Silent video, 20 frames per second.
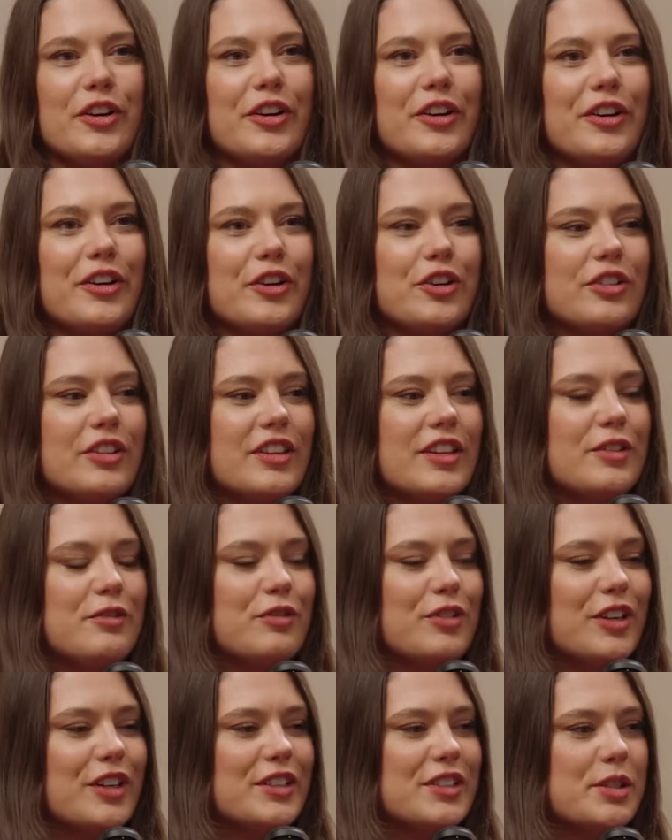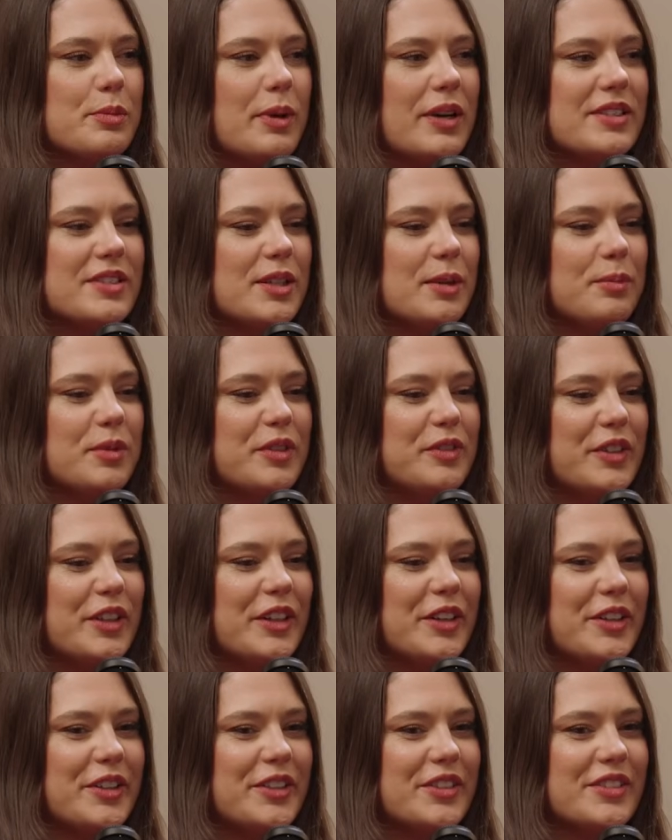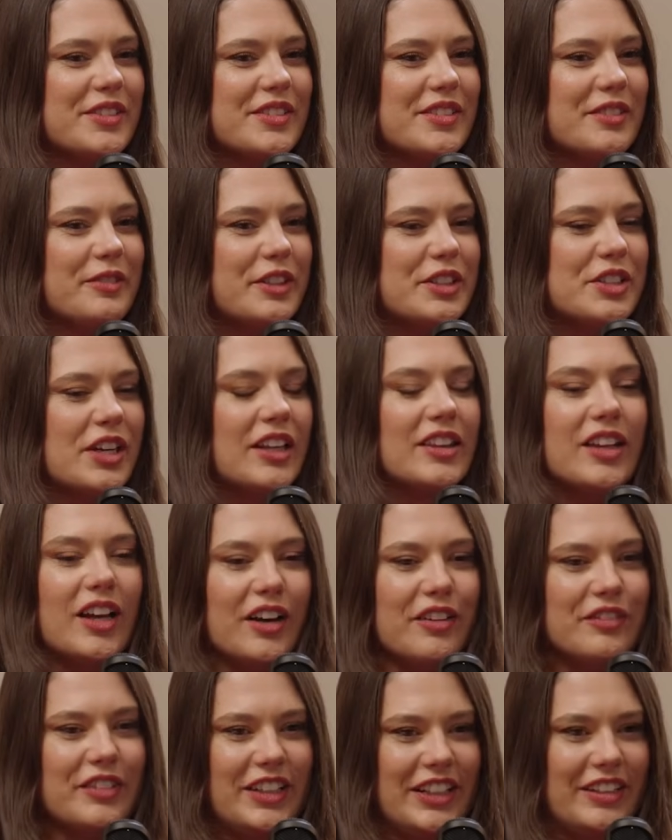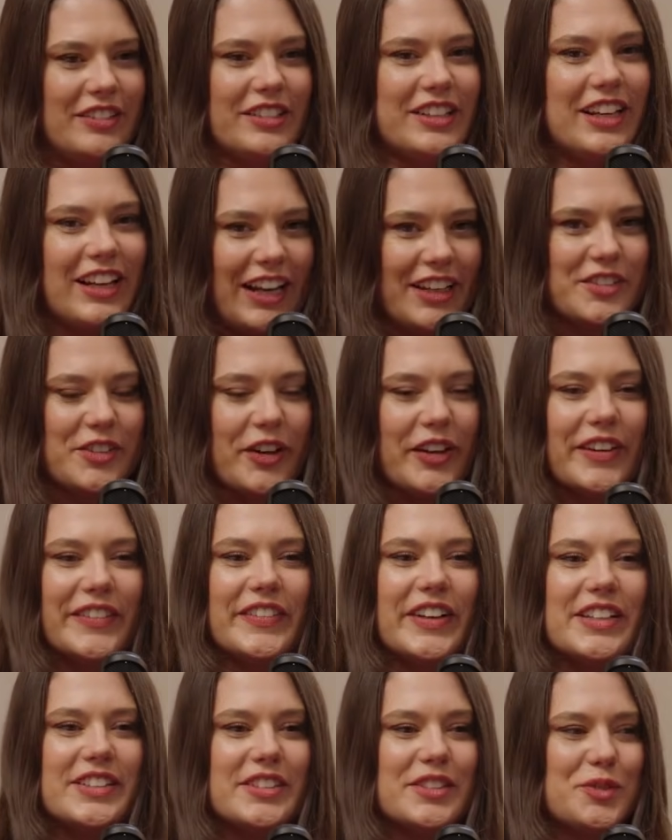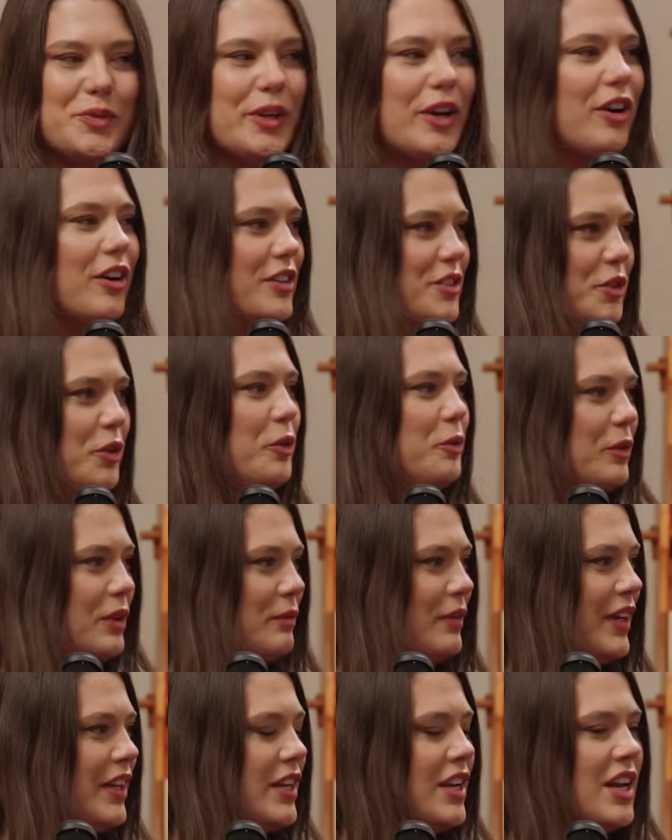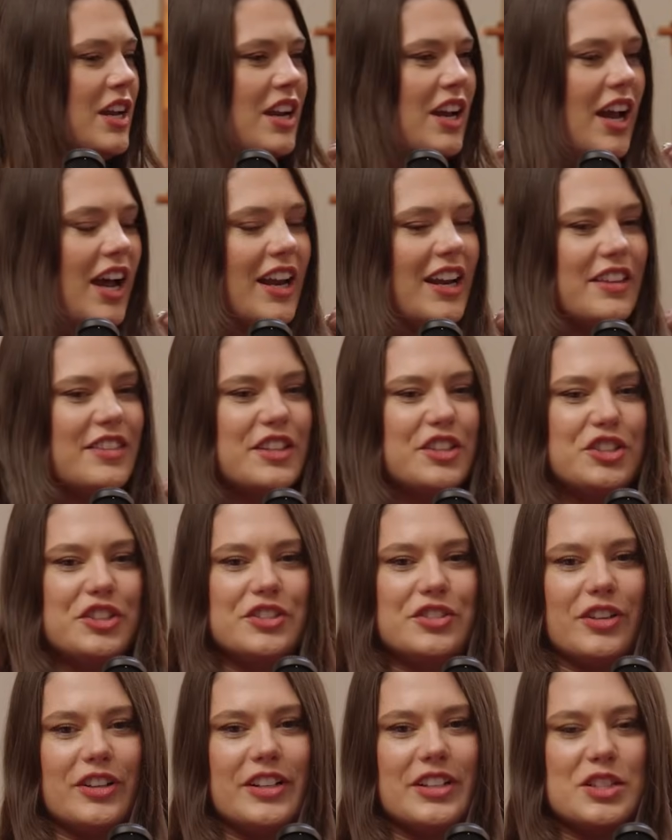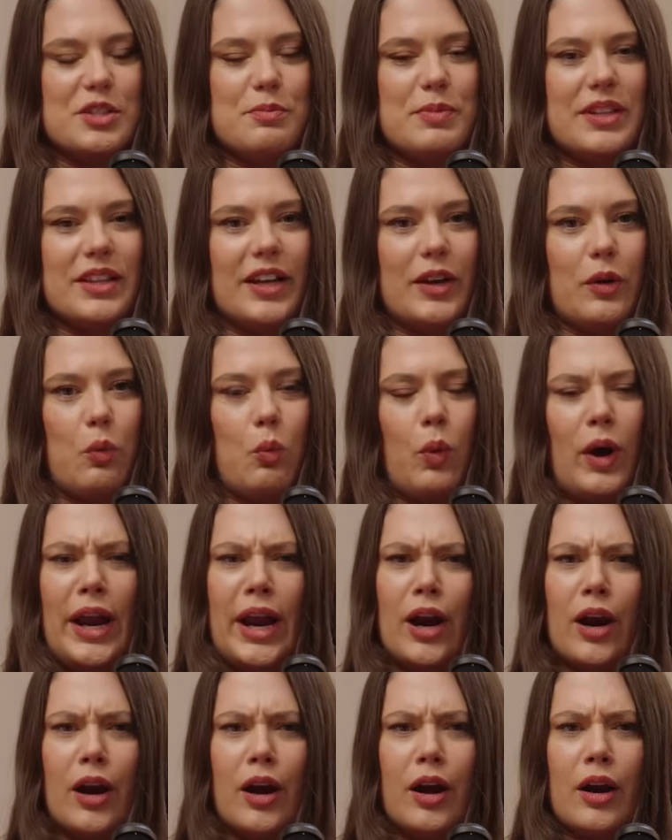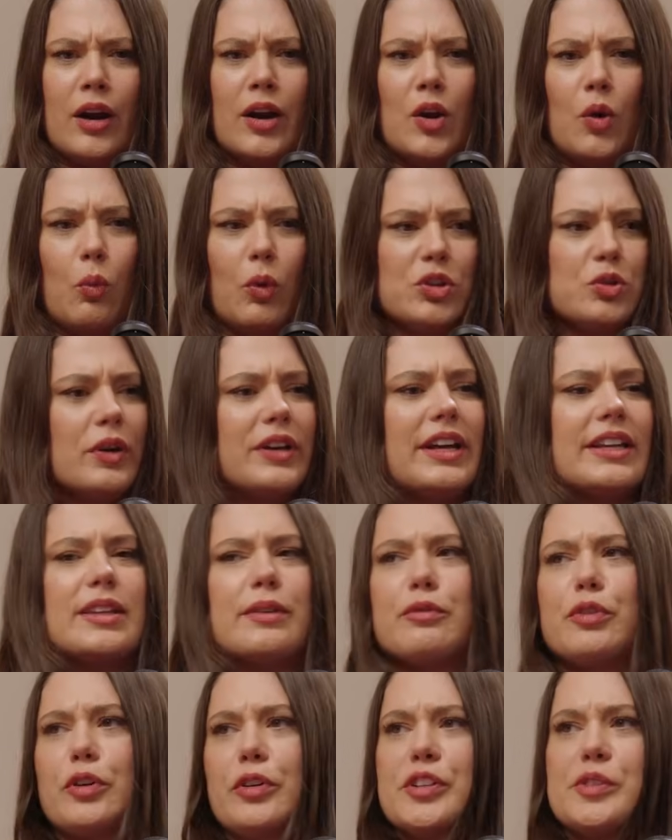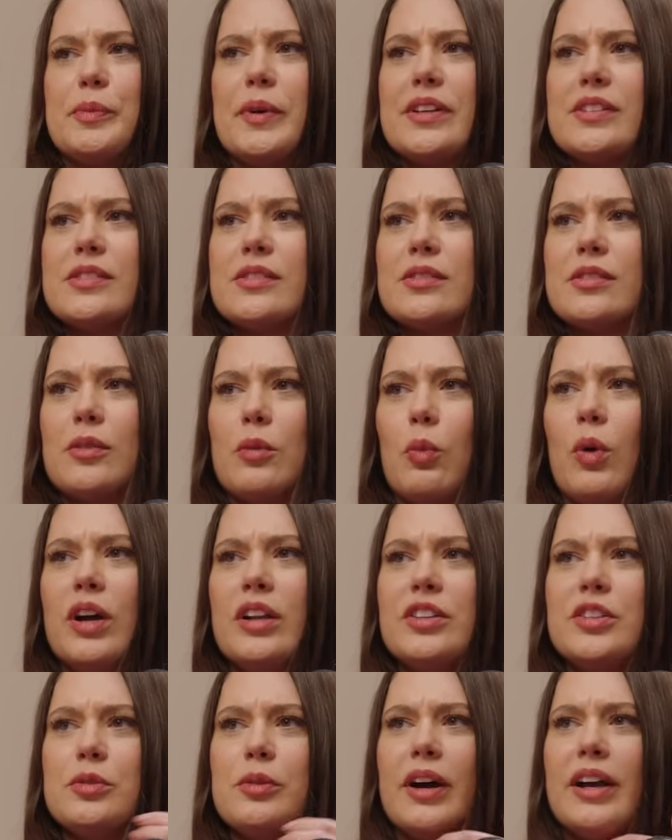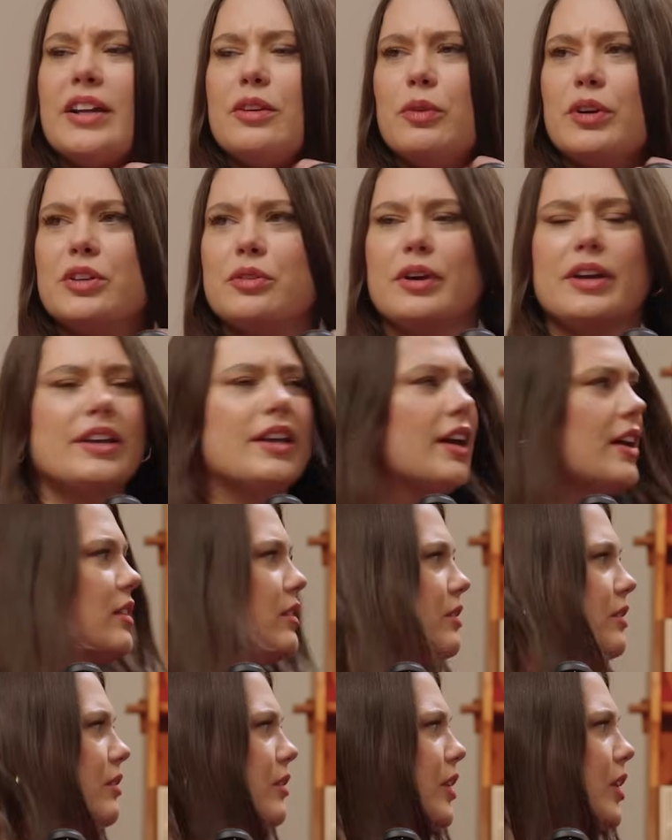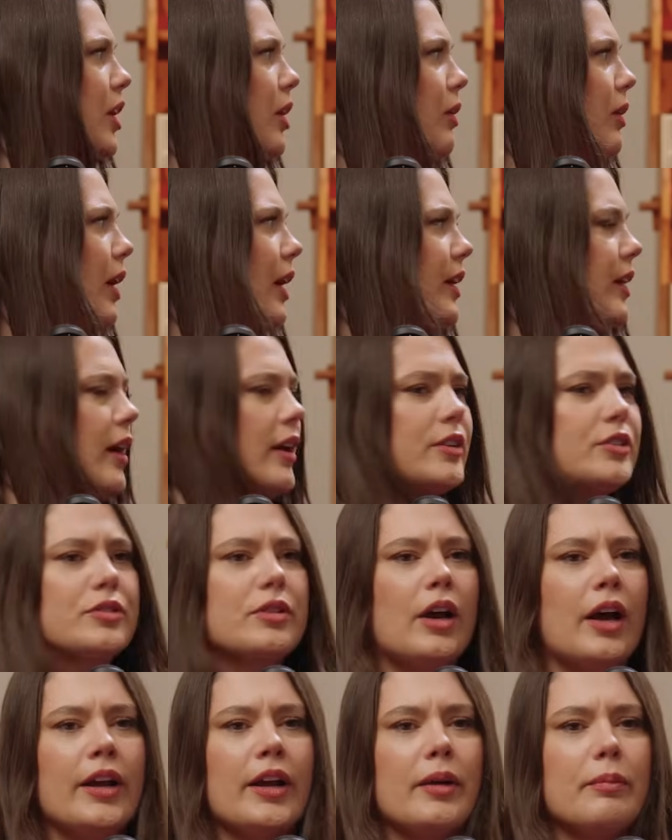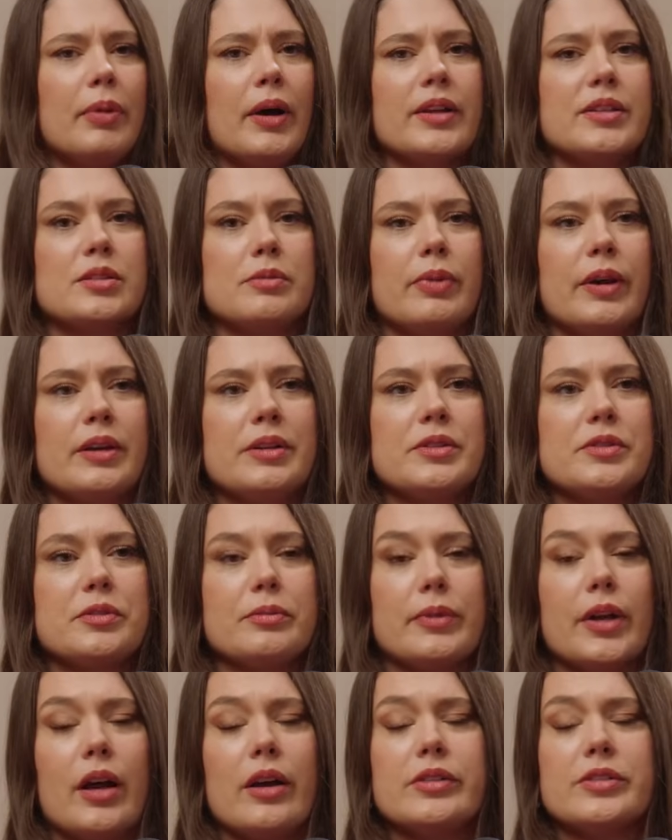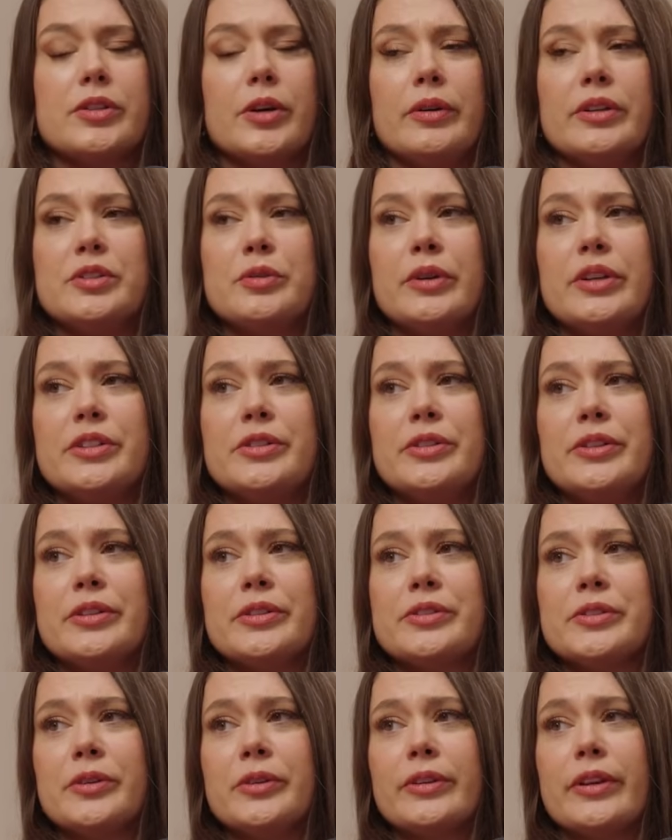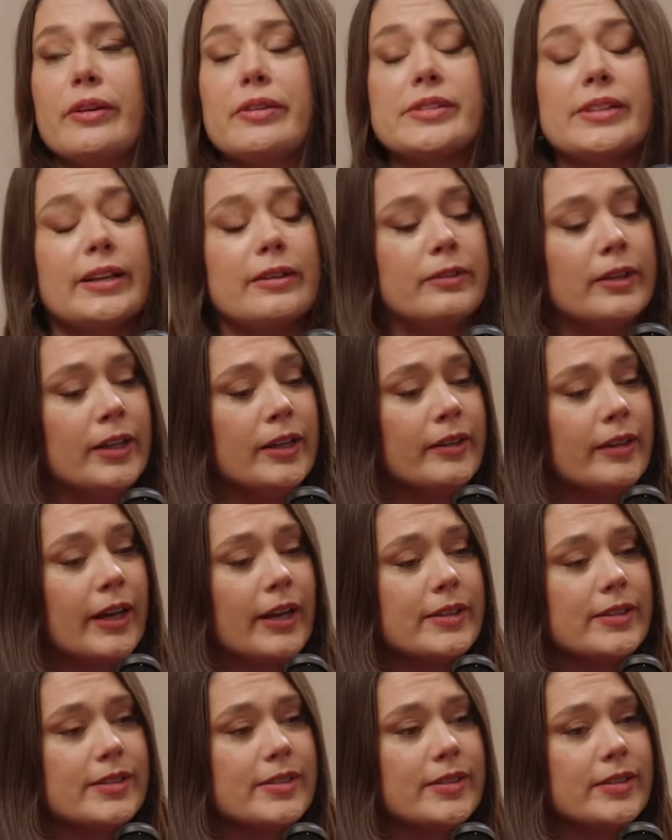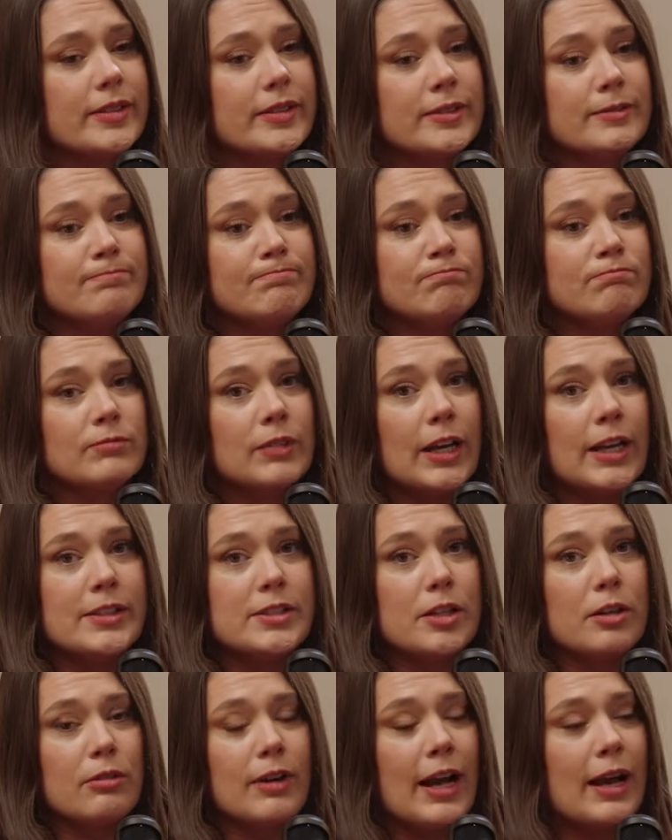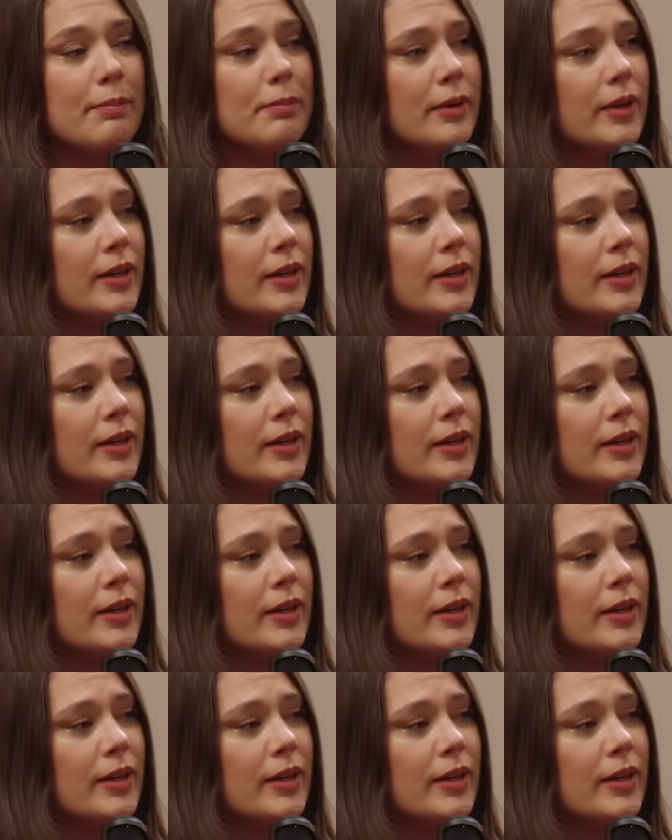her thing for us the past couple of years, which I love, and it connects all of us, is we are adult women. And I think she started to be like, what do I get them for Christmas? What do I get? I got pots and pans from Costco at 22 years old. I was like, well, that's our wrap